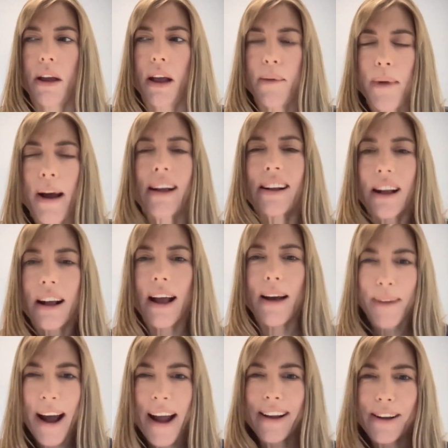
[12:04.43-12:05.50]
Am
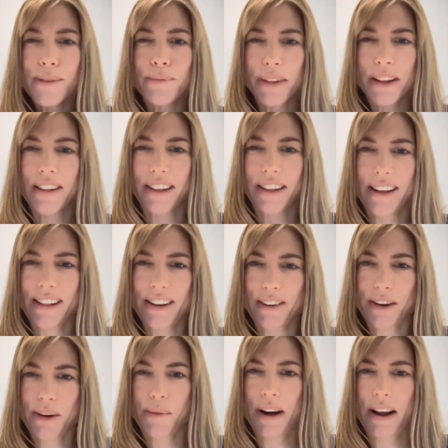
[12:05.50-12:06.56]
I completely clear
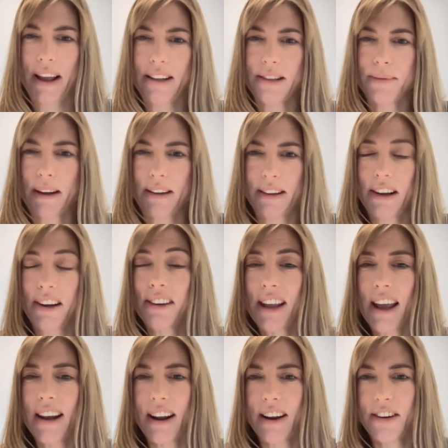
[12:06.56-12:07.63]
on what I expected, and
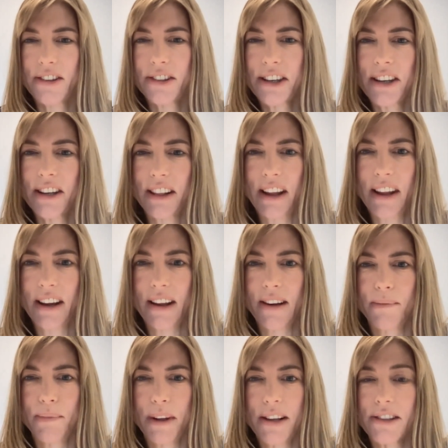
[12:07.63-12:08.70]
can I articulate
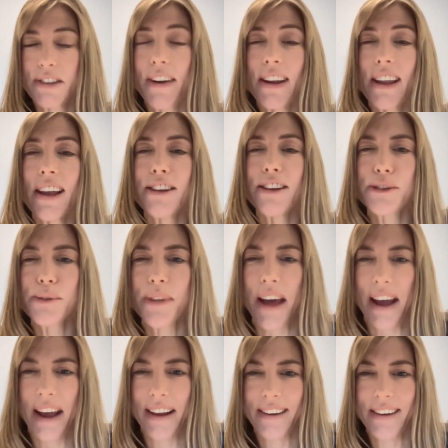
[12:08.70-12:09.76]
it? Because if I can't do
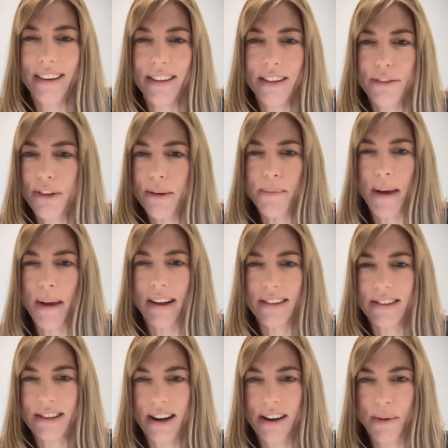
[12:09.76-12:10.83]
that, the feedback
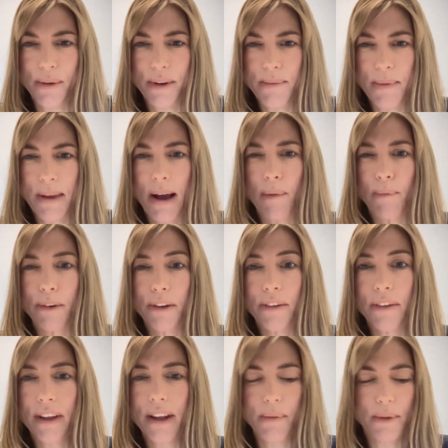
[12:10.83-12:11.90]
is not going to be
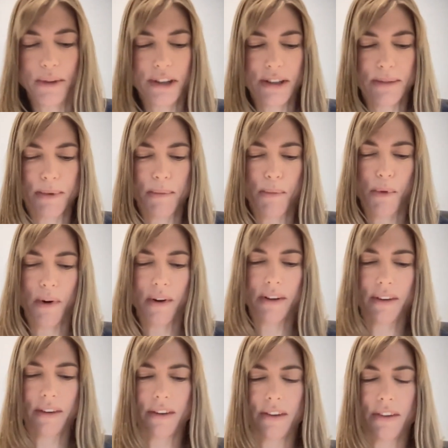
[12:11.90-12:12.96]
helpful. It will just be more
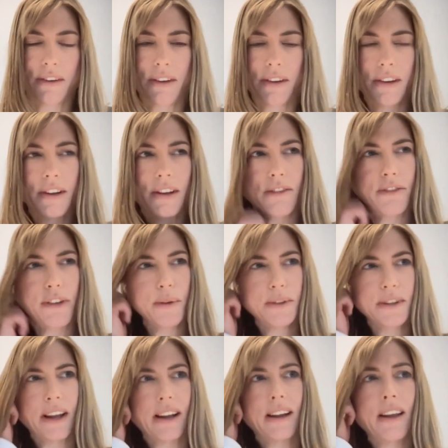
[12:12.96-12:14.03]

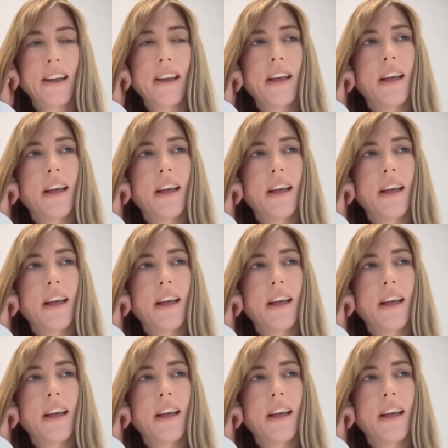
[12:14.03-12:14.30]
confusing.